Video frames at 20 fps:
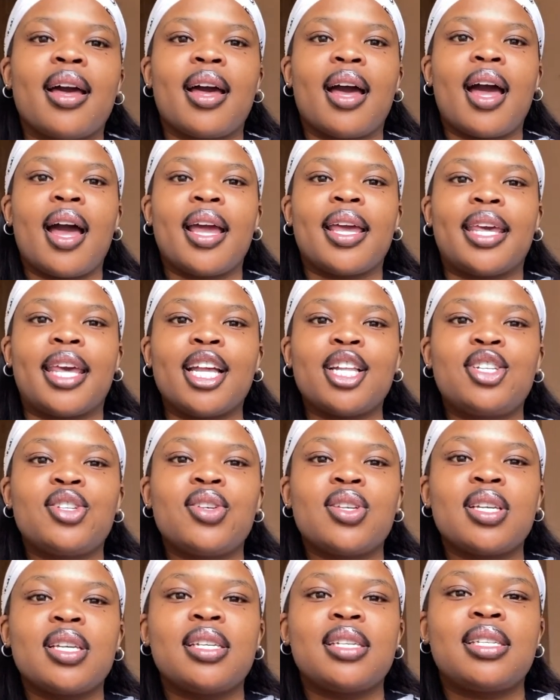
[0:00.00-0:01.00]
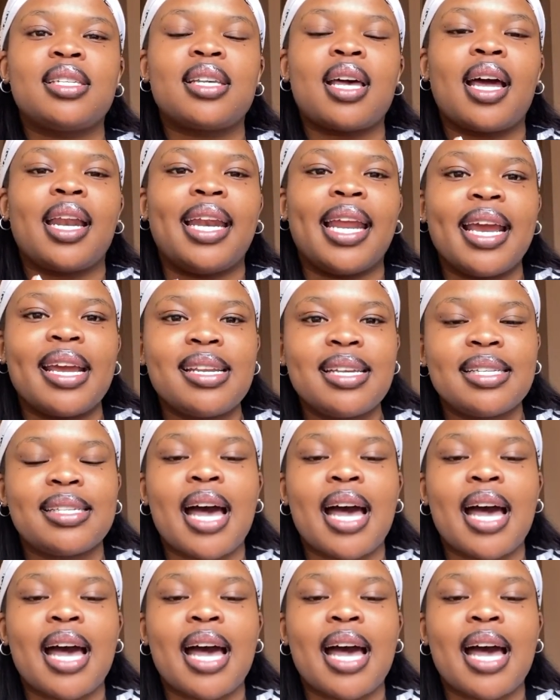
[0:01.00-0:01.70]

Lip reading: I get to this lady's